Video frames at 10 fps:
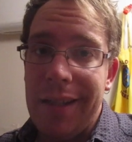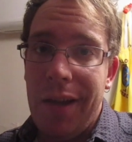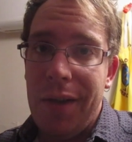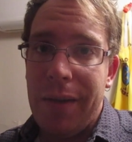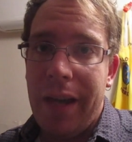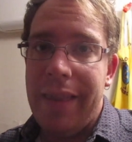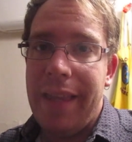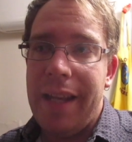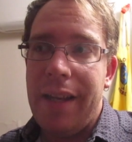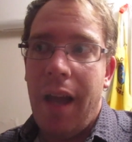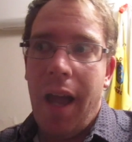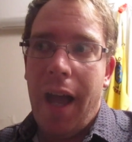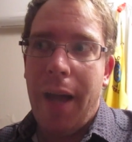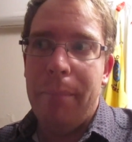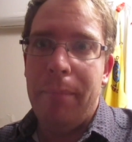to go, and then
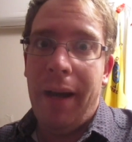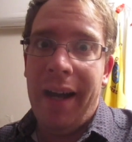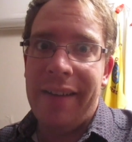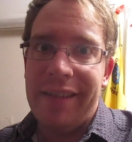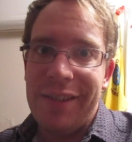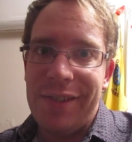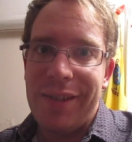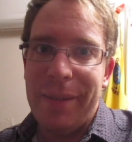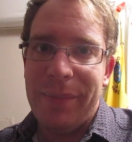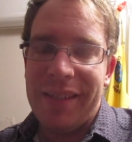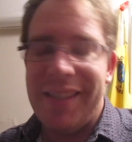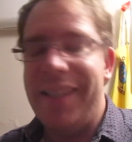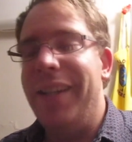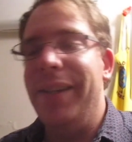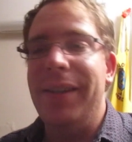a Byron trip.
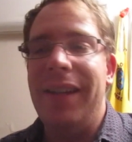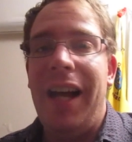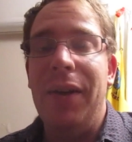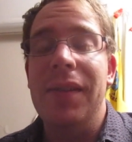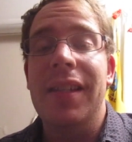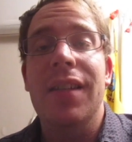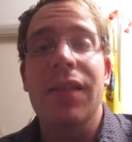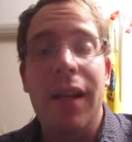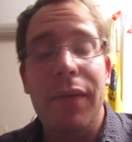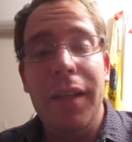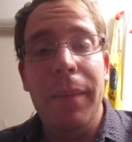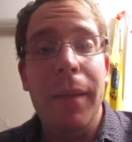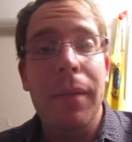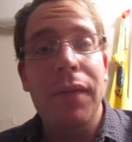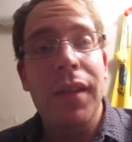So I will see you, lovely
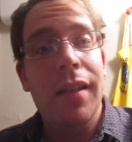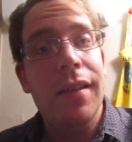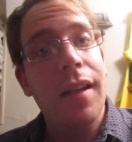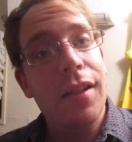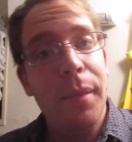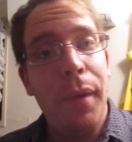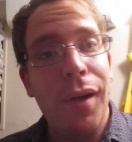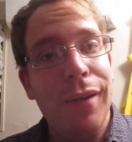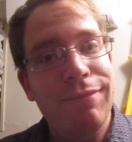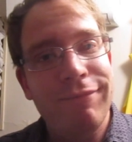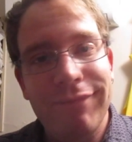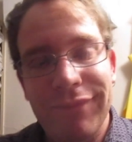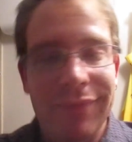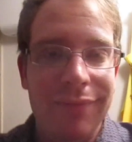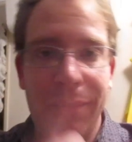people of the internet, tomorrow.
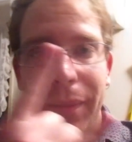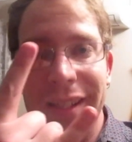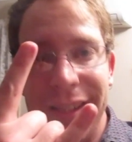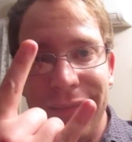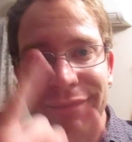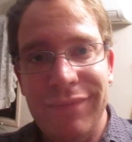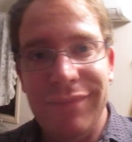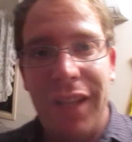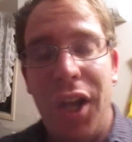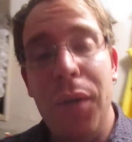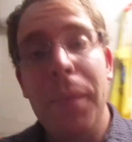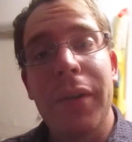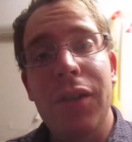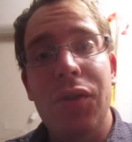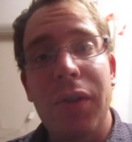Peace. I hope
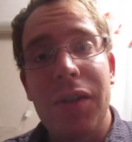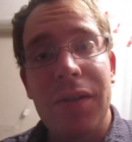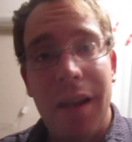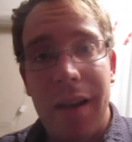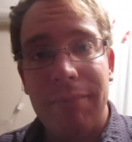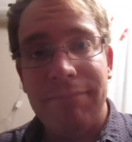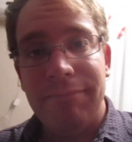you enjoyed your day.